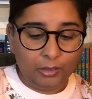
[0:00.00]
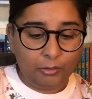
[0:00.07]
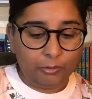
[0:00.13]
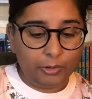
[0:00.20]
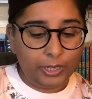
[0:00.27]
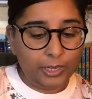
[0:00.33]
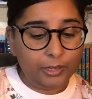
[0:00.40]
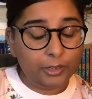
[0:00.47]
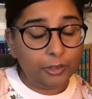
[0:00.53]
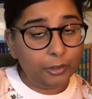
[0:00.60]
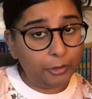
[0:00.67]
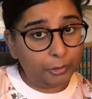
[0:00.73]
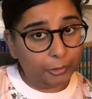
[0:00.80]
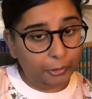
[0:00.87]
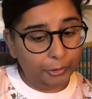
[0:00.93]
"We
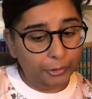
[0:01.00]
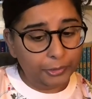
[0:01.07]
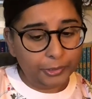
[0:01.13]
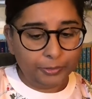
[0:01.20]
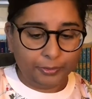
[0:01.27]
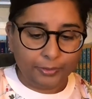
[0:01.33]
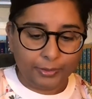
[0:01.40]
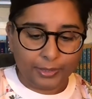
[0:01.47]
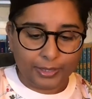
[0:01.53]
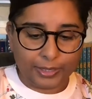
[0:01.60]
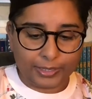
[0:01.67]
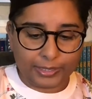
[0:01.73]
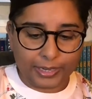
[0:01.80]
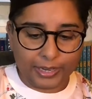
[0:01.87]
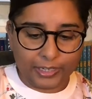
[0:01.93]
could," he
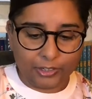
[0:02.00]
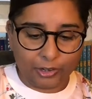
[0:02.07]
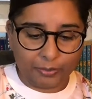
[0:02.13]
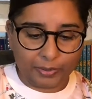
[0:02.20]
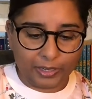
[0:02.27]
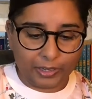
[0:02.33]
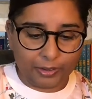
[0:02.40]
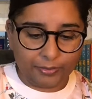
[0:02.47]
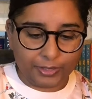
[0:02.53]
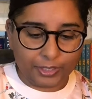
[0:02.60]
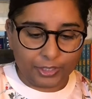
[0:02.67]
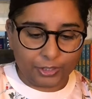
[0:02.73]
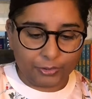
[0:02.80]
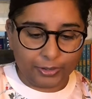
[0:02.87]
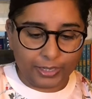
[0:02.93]
said, hopping over to
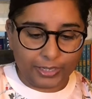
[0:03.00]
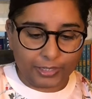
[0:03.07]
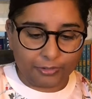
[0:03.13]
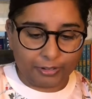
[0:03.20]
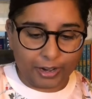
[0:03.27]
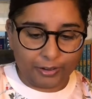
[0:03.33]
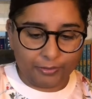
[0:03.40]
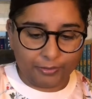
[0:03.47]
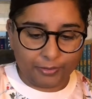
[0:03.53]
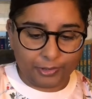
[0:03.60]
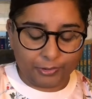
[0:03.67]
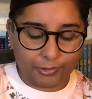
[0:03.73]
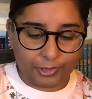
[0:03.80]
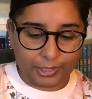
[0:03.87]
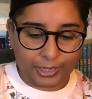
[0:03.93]
join his
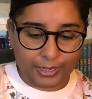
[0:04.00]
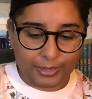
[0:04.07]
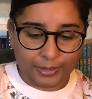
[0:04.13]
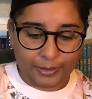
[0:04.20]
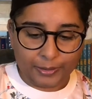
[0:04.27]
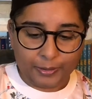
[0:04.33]
granddaughter.